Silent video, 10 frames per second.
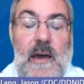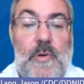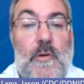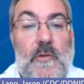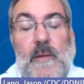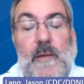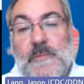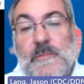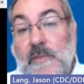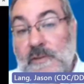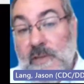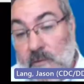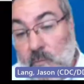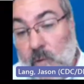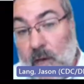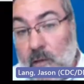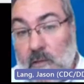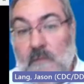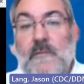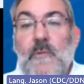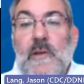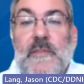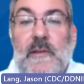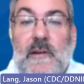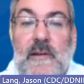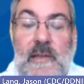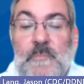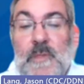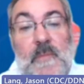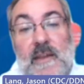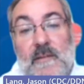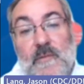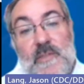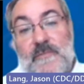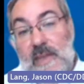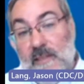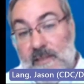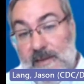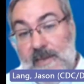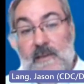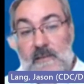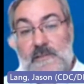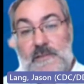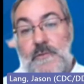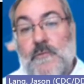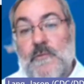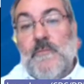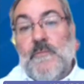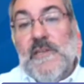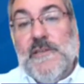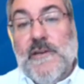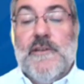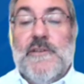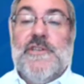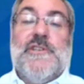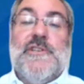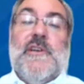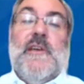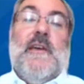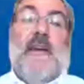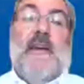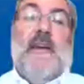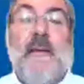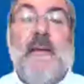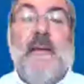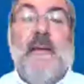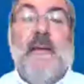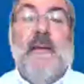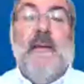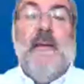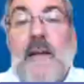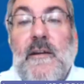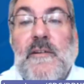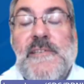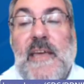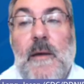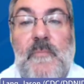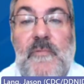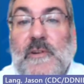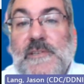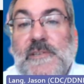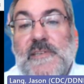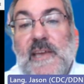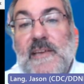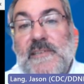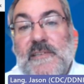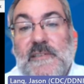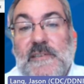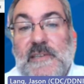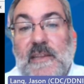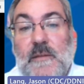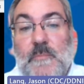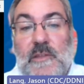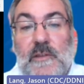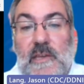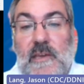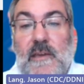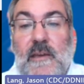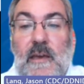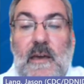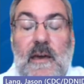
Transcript: programs, when they're done well, when they're implemented with fidelity to the research, when they're set up for success and sustainability,